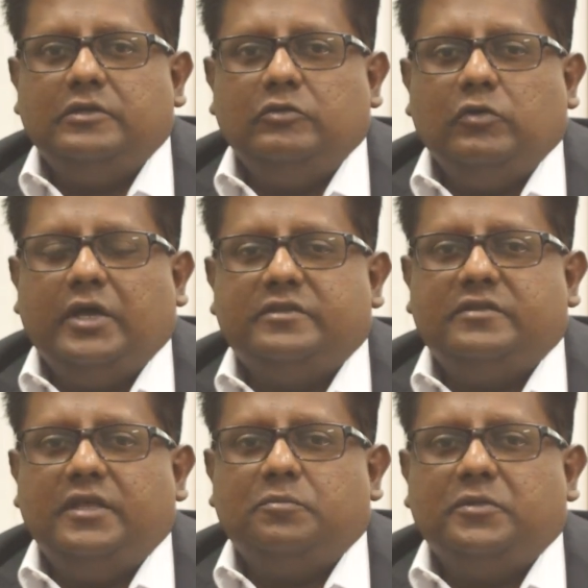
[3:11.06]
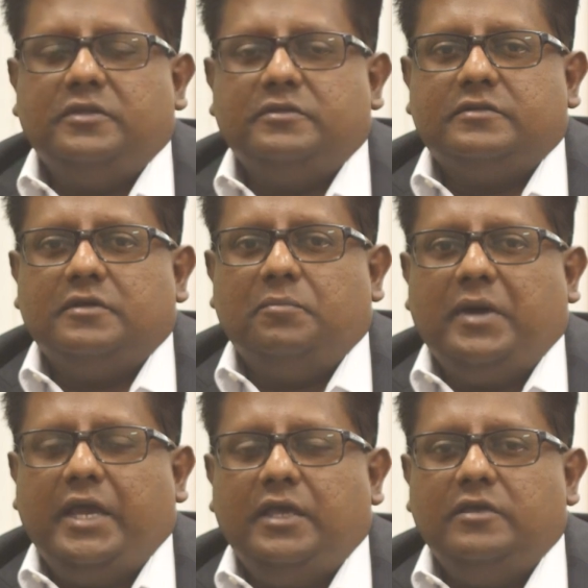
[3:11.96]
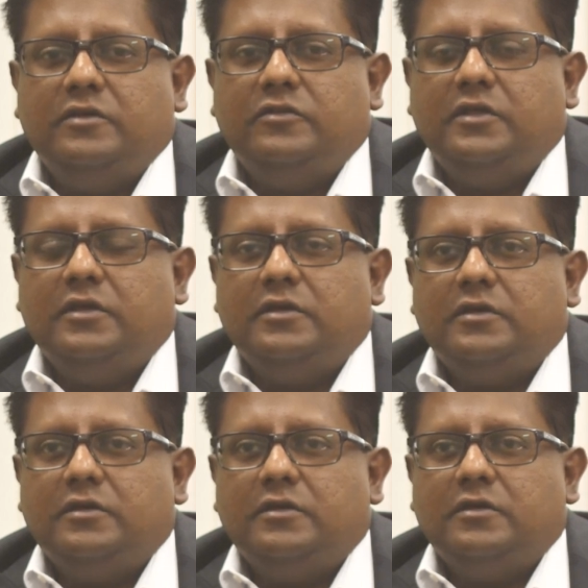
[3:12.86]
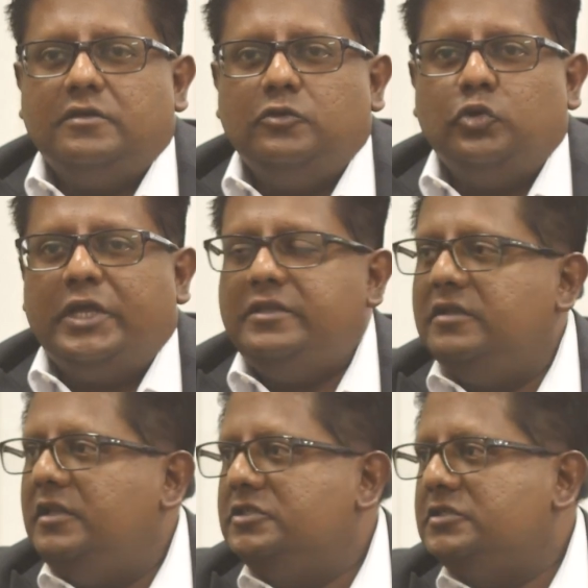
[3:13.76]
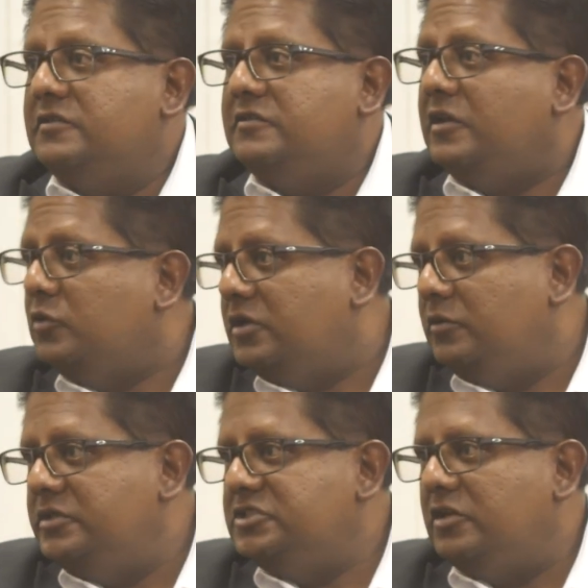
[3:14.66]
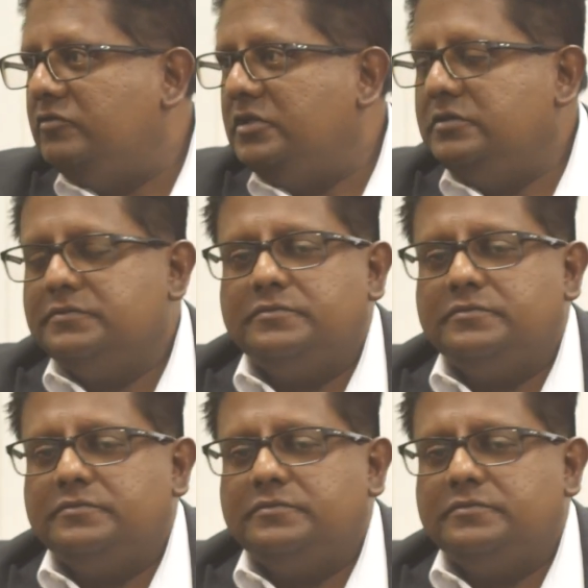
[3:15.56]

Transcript: You had statements by the United Nations Secretary General.